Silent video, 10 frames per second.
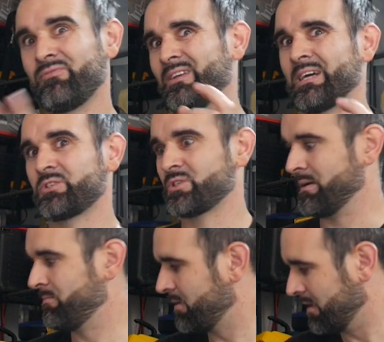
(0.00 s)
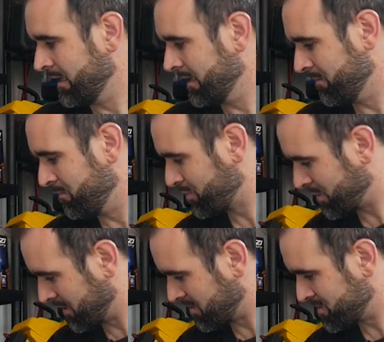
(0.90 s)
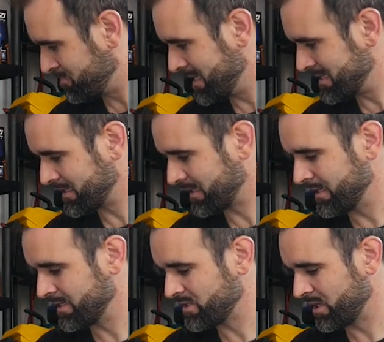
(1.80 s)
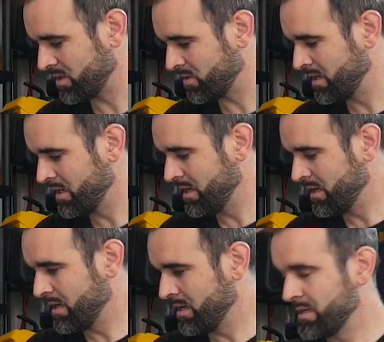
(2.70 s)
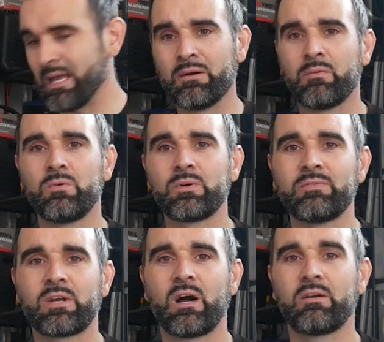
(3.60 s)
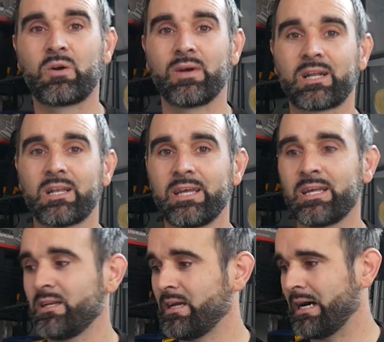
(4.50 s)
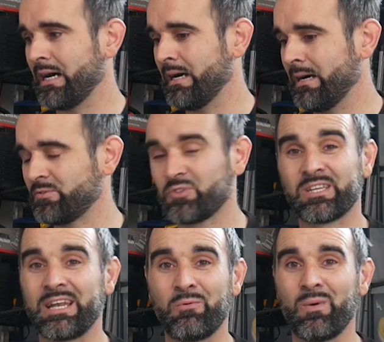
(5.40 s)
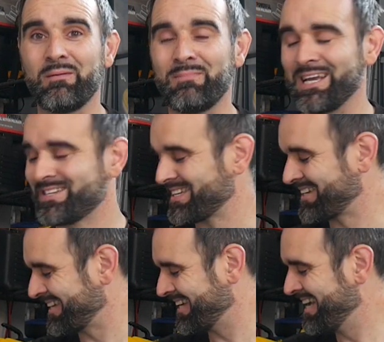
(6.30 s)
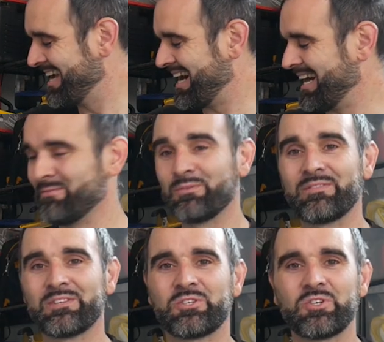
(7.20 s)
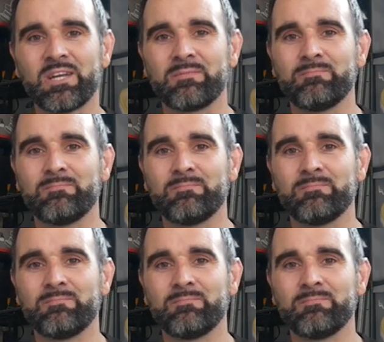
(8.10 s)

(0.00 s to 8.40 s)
flagship product, basically. So yeah, we'll give the car a quick clean, just to get it wet, basically, and then we'll give this a try.